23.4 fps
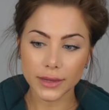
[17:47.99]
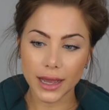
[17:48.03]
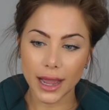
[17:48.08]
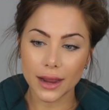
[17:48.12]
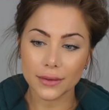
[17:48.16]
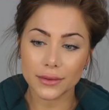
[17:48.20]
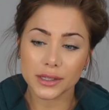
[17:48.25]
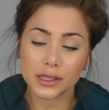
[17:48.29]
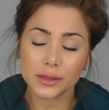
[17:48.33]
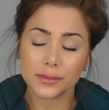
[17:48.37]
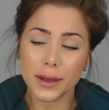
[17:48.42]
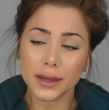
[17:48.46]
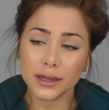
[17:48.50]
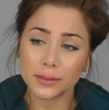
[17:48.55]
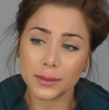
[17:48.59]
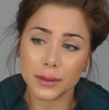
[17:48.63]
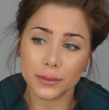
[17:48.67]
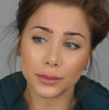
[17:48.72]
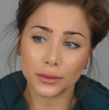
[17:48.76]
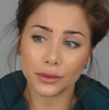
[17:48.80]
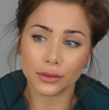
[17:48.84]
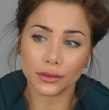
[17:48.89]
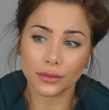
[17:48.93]
I respect
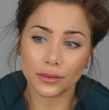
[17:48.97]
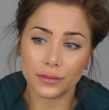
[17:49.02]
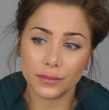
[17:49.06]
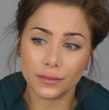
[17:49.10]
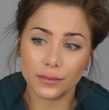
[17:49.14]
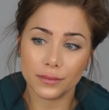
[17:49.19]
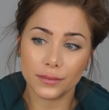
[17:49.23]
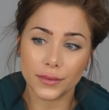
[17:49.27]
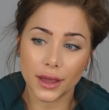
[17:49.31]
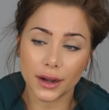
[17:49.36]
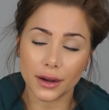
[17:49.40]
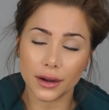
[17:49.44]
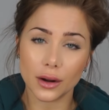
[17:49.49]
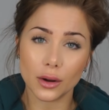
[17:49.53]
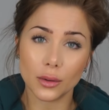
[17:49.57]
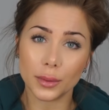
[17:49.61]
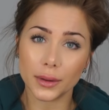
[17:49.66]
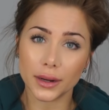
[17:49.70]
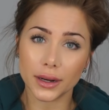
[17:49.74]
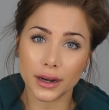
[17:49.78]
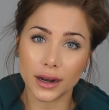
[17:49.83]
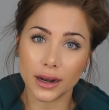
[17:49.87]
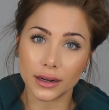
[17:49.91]
people that are
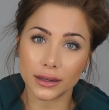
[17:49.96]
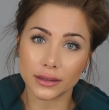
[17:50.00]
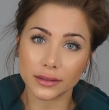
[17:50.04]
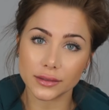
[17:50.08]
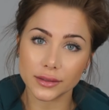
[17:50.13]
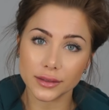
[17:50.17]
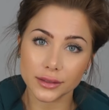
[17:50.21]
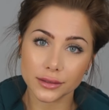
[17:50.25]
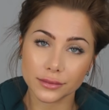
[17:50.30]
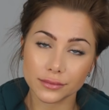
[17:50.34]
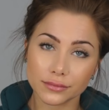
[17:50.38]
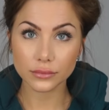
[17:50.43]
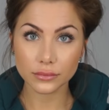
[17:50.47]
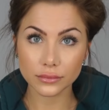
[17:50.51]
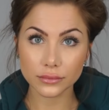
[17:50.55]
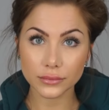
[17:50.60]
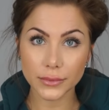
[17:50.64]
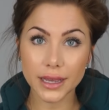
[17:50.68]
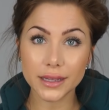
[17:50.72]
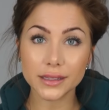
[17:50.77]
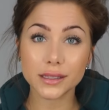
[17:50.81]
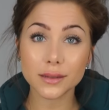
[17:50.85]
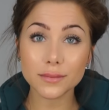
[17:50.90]
open and honest.
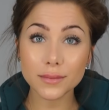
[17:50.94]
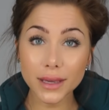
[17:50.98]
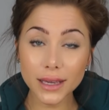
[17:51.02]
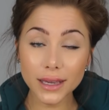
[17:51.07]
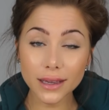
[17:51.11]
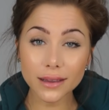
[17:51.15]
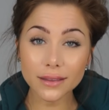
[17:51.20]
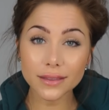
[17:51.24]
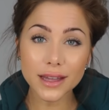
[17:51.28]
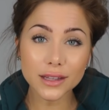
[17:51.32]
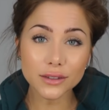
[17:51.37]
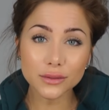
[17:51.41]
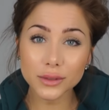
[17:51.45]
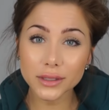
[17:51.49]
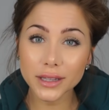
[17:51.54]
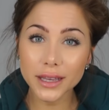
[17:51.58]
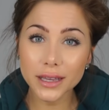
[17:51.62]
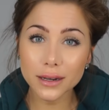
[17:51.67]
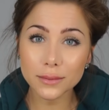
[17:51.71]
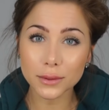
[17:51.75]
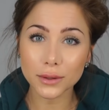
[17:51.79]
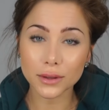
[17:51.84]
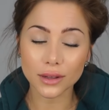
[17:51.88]
And to me, that's
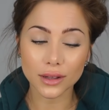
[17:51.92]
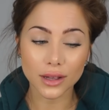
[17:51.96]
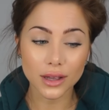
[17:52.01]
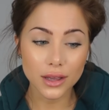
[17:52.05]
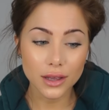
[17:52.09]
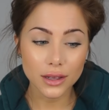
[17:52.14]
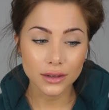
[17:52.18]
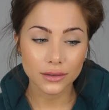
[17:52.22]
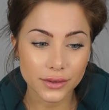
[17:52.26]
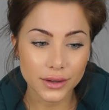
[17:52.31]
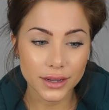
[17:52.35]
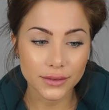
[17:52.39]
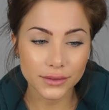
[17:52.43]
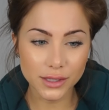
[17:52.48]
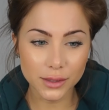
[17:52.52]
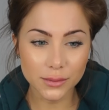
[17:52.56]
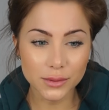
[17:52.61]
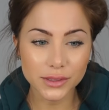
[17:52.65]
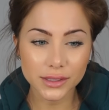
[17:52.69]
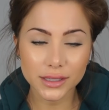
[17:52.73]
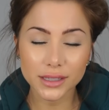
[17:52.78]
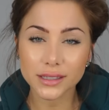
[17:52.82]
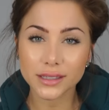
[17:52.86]
relatable. If
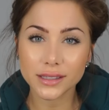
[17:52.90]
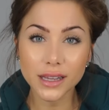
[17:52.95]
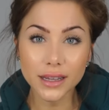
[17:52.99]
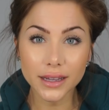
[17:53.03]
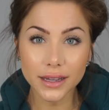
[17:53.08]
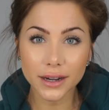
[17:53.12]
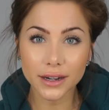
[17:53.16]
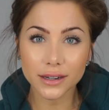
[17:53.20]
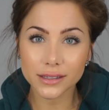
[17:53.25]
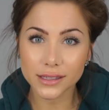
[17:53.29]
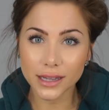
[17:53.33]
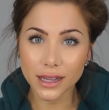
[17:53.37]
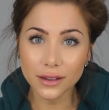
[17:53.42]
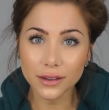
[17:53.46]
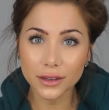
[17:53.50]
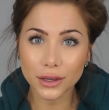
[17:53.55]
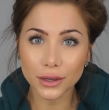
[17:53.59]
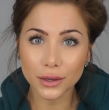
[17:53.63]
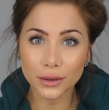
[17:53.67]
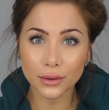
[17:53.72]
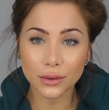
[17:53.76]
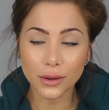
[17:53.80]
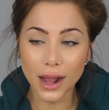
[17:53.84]
someone's gonna sit here and tell
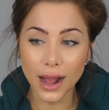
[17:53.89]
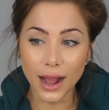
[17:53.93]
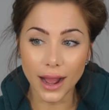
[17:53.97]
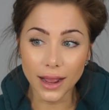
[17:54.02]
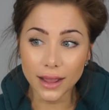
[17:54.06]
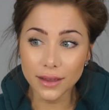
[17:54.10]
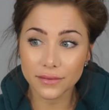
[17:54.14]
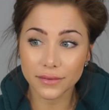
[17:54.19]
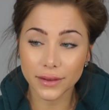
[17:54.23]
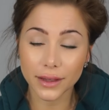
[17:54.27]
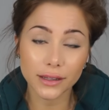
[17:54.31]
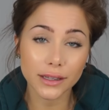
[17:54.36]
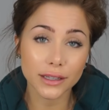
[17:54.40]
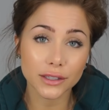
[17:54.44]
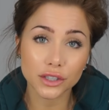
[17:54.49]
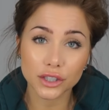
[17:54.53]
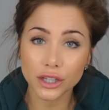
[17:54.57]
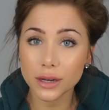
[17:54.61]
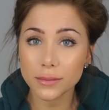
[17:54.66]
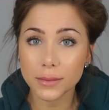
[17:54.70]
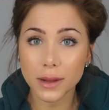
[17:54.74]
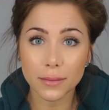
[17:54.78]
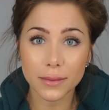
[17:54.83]
you, I felt like
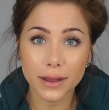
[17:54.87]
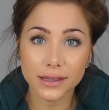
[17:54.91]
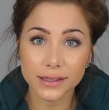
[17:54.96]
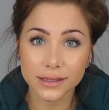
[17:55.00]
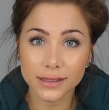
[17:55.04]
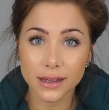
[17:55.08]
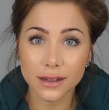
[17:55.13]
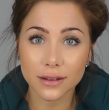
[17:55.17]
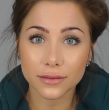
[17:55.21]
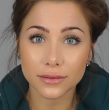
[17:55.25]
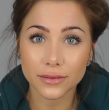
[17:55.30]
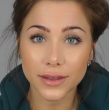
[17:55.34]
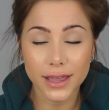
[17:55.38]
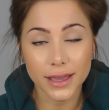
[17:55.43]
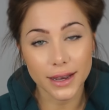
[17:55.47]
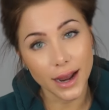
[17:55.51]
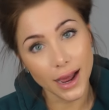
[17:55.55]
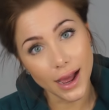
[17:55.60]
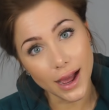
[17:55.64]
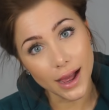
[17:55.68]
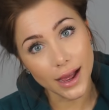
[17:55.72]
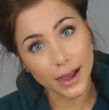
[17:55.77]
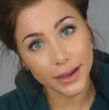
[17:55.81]
shit about myself and
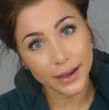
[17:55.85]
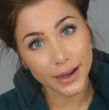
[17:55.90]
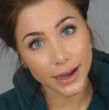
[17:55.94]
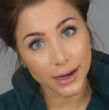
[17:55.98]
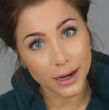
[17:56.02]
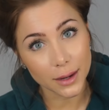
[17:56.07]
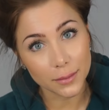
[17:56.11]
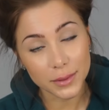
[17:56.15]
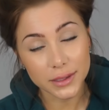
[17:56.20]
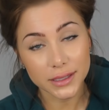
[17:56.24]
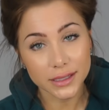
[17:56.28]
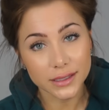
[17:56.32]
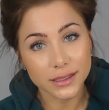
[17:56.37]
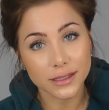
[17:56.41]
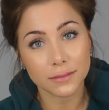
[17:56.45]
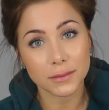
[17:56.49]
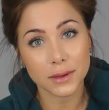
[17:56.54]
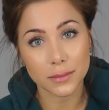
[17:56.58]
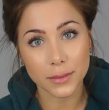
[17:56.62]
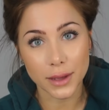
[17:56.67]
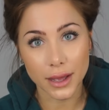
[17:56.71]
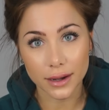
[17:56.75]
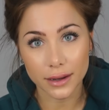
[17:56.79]
I got up and did
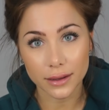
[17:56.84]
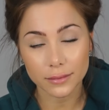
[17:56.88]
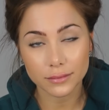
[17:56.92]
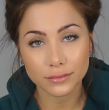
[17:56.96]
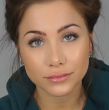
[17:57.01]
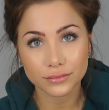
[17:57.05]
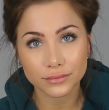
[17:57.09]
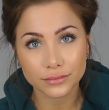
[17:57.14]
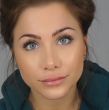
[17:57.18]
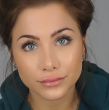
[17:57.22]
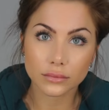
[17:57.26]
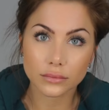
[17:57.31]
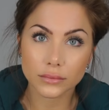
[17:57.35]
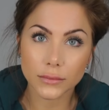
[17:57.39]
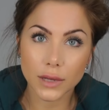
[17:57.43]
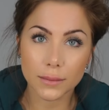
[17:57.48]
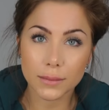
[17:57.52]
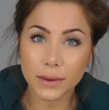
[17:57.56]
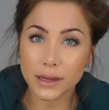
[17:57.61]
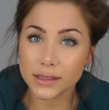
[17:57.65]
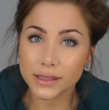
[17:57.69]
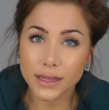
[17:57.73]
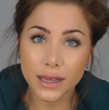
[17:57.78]
something about it.
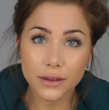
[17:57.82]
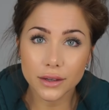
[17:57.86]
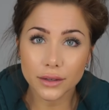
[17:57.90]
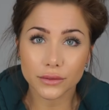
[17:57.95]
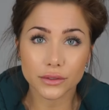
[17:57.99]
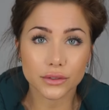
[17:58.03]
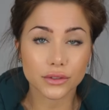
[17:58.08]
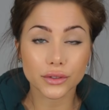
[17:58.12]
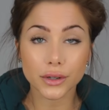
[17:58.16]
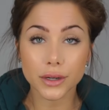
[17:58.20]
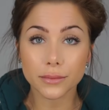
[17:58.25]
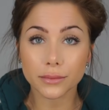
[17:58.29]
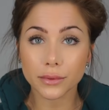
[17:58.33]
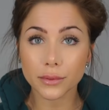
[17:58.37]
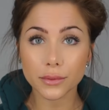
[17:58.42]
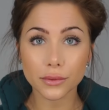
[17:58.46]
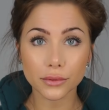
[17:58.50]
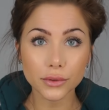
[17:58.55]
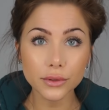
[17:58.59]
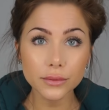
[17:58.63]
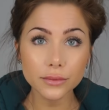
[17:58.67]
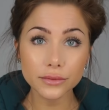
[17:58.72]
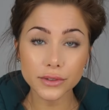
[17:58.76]
I'm not saying you have to scream from
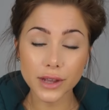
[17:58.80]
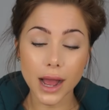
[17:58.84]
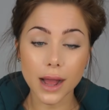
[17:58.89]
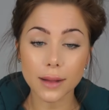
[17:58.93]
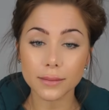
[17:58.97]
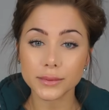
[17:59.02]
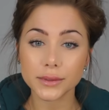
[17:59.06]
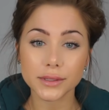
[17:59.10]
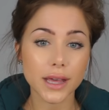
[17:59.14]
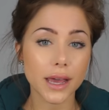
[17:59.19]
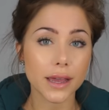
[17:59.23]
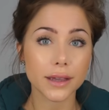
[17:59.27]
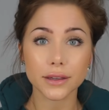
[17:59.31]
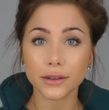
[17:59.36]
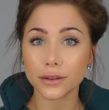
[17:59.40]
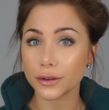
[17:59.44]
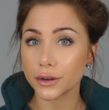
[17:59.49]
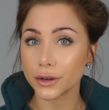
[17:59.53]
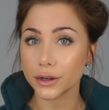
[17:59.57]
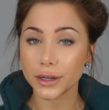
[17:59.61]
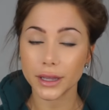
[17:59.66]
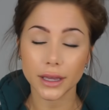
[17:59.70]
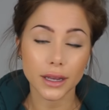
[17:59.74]
the rooftops that
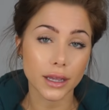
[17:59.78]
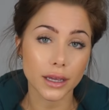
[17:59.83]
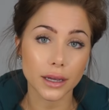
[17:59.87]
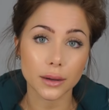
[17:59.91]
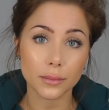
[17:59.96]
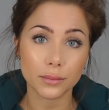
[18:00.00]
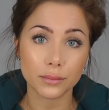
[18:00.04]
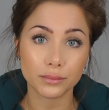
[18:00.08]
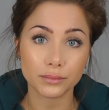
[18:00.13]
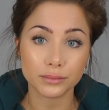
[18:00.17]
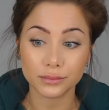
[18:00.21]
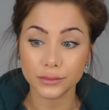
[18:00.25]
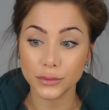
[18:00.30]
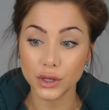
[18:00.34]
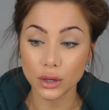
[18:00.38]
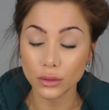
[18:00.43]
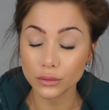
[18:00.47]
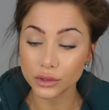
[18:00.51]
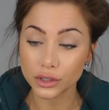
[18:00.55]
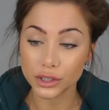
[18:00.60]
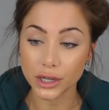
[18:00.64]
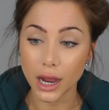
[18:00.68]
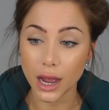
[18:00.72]
you're getting a
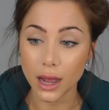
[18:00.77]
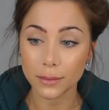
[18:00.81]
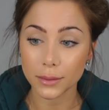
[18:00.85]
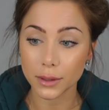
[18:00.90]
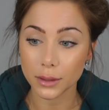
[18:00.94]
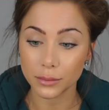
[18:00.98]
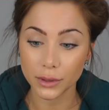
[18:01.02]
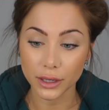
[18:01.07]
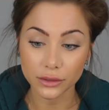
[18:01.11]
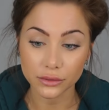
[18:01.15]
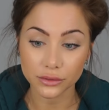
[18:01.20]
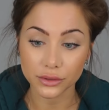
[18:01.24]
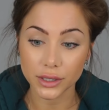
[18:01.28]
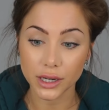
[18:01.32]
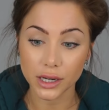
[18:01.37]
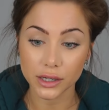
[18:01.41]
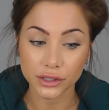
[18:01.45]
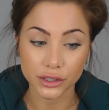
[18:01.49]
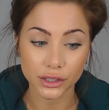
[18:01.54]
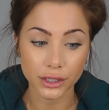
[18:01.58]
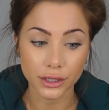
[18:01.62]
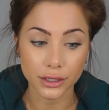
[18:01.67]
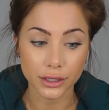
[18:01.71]
nose job or breast
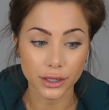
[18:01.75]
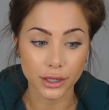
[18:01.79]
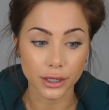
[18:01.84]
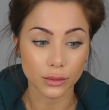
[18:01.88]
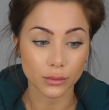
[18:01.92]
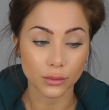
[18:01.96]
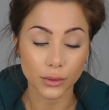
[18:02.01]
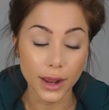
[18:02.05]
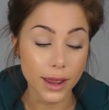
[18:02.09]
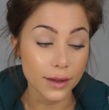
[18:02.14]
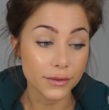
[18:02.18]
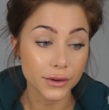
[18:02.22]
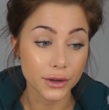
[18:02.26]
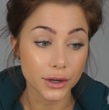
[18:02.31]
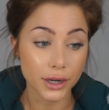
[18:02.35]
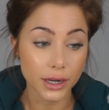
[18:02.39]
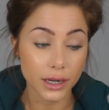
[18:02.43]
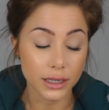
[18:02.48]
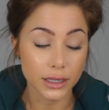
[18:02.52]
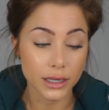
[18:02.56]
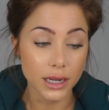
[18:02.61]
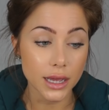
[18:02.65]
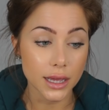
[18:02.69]
reduction or whatever you're
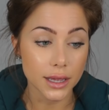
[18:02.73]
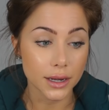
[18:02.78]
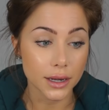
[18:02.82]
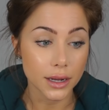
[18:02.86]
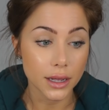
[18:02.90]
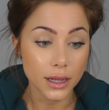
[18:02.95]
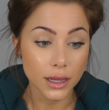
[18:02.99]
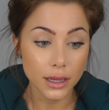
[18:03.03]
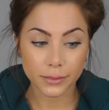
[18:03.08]
getting done,